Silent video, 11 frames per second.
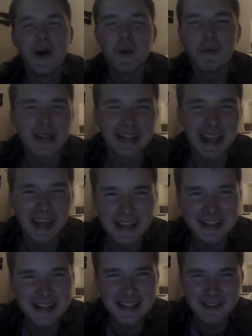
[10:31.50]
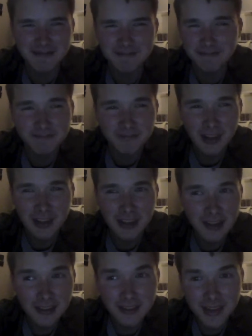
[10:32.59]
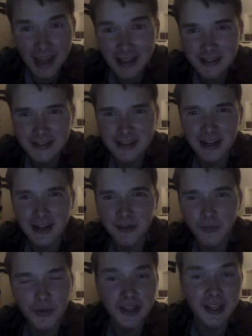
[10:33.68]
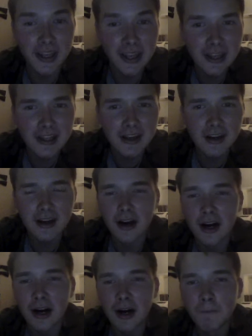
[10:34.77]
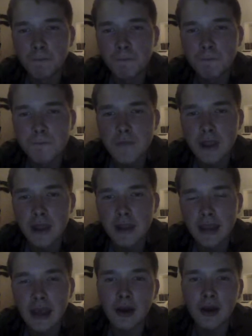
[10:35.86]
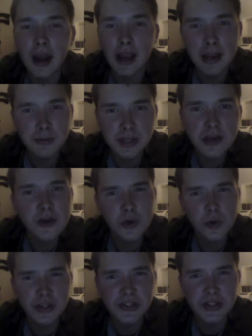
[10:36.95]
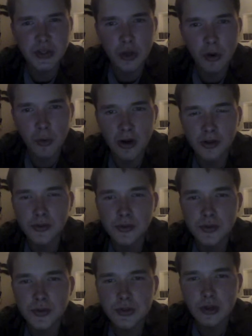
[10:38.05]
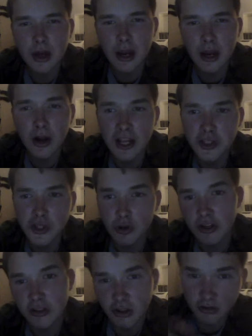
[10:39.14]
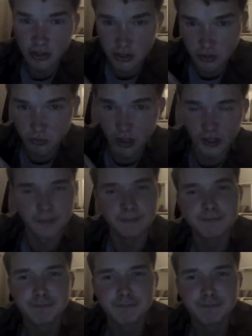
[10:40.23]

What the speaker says: But yeah, that's really it. Now I am taking requests to do gun walkthroughs. I actually already took this one